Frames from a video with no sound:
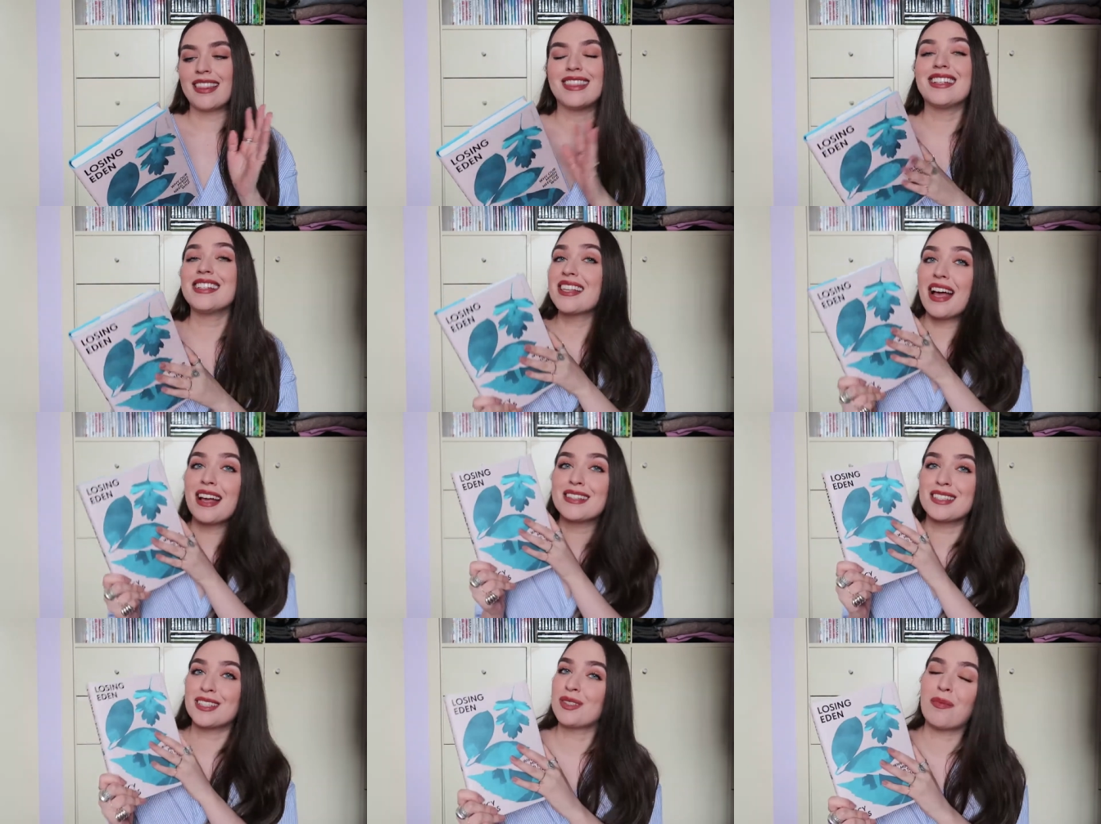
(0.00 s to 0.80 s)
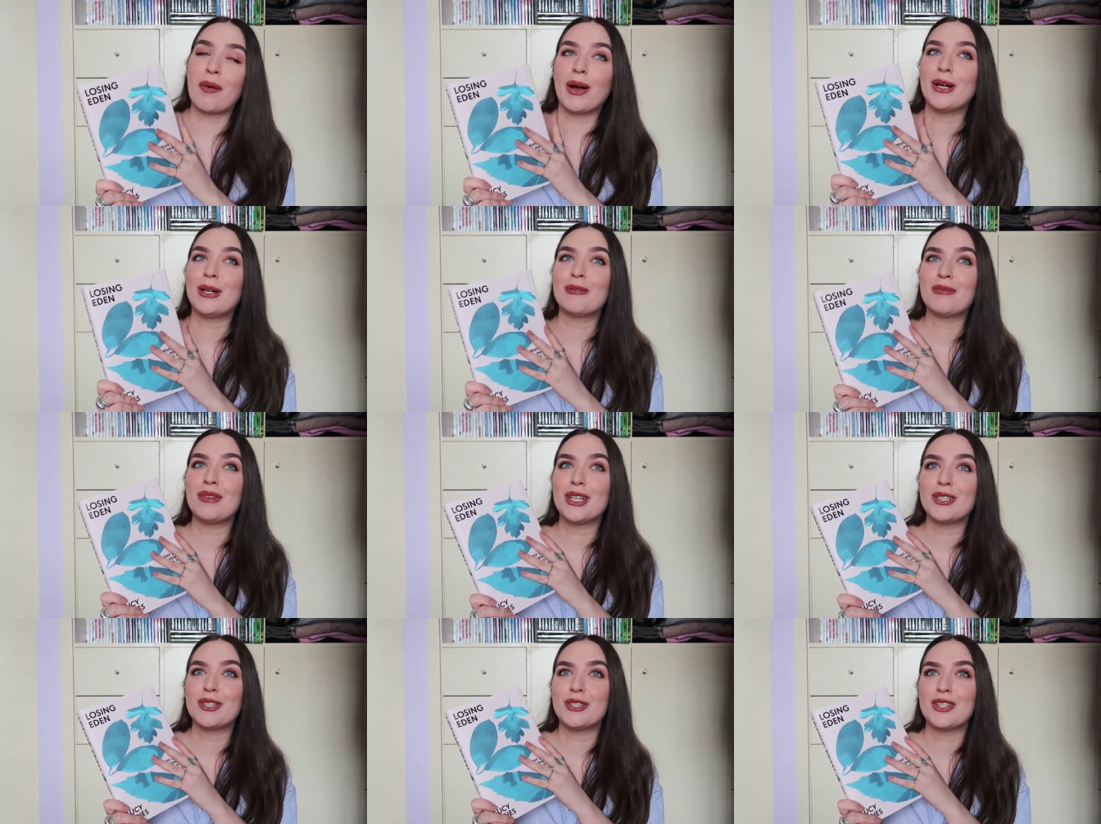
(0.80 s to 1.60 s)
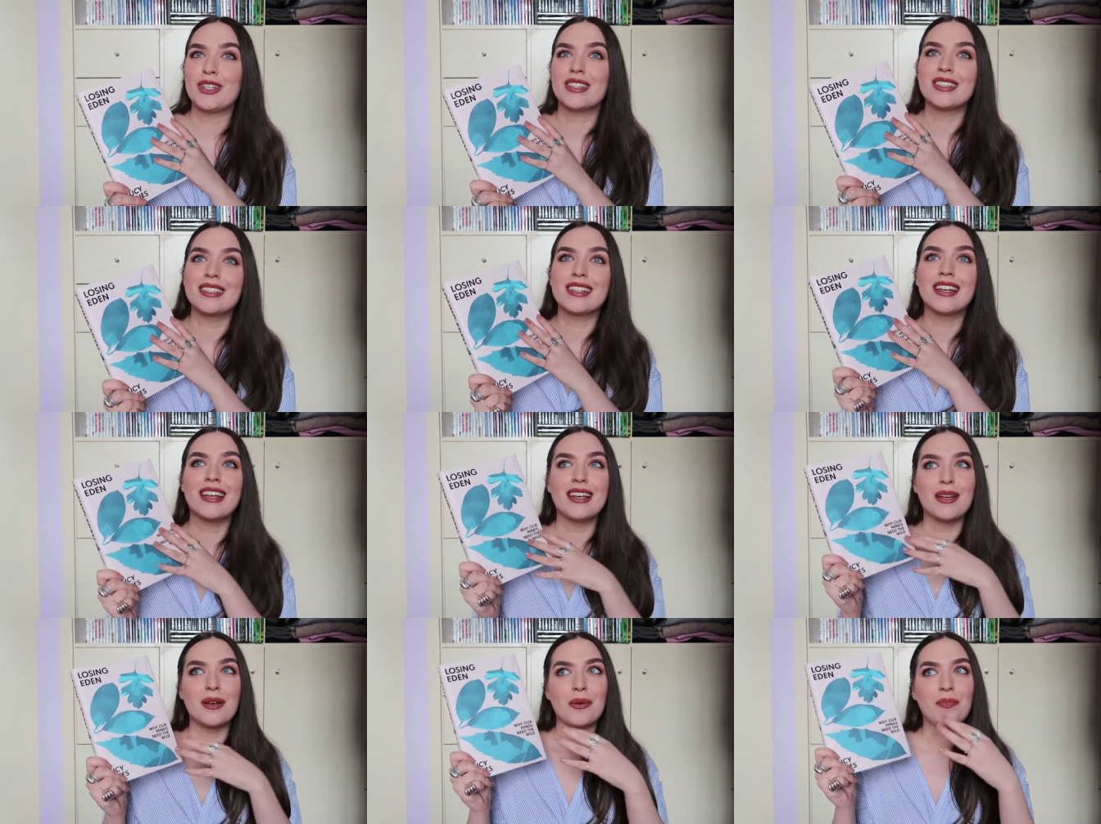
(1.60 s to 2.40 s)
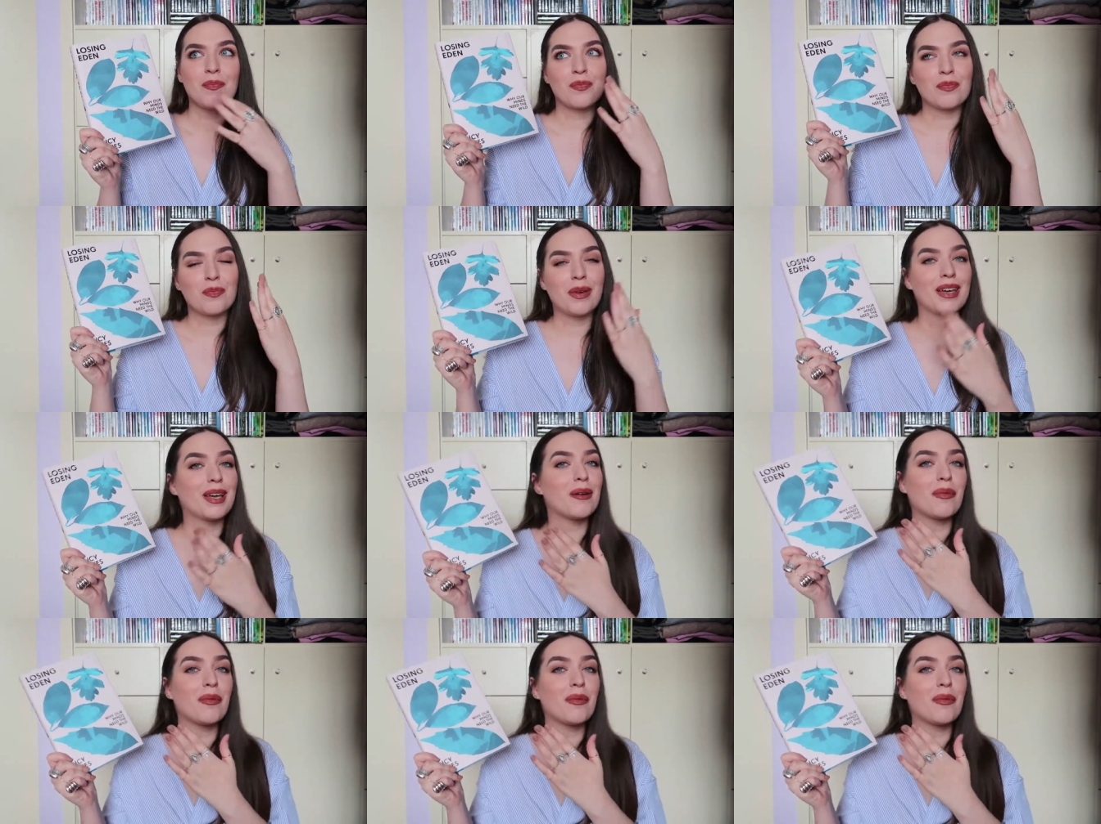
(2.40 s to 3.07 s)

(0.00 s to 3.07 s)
This has inspired me to just pick